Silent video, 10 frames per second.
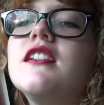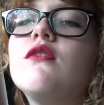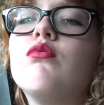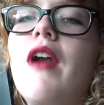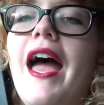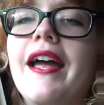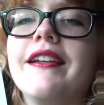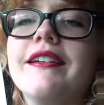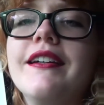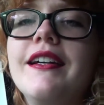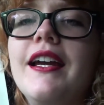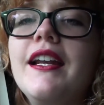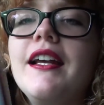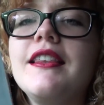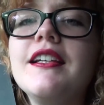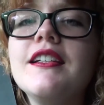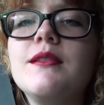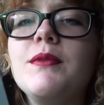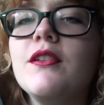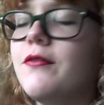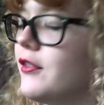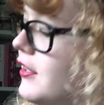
is red, and I think it's beautiful, and